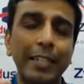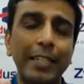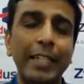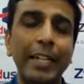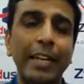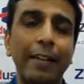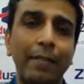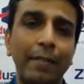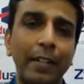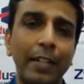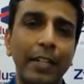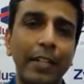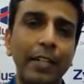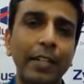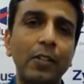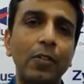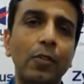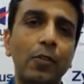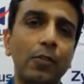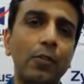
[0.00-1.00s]

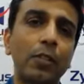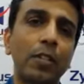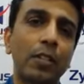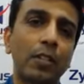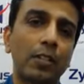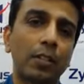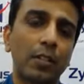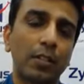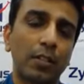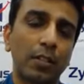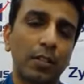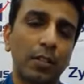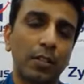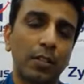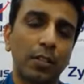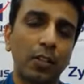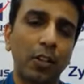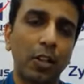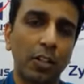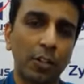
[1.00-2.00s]
definitely go to this
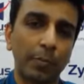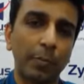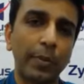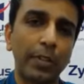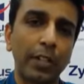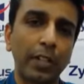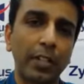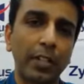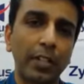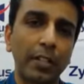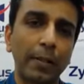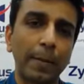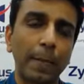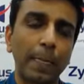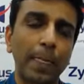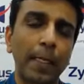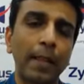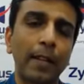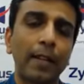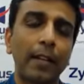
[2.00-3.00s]
hospital
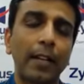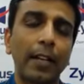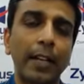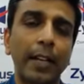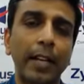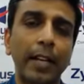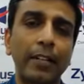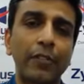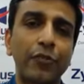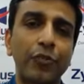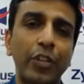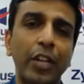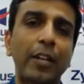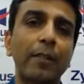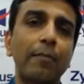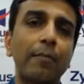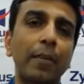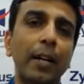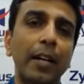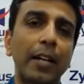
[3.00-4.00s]
and
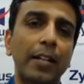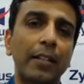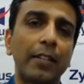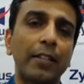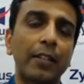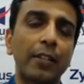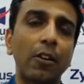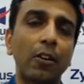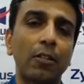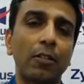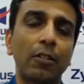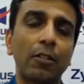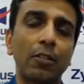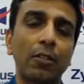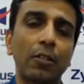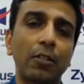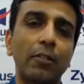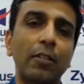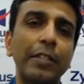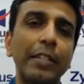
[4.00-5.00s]
checked by the
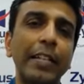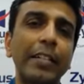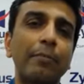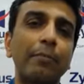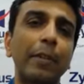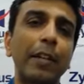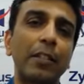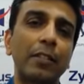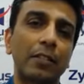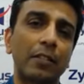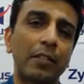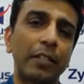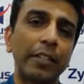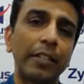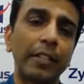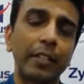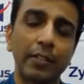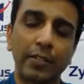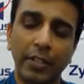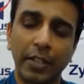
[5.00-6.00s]
doctors. That makes a
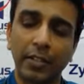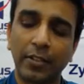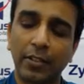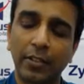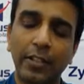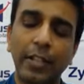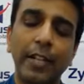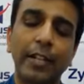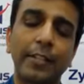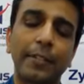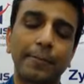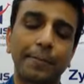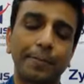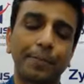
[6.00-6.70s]
little sense in that.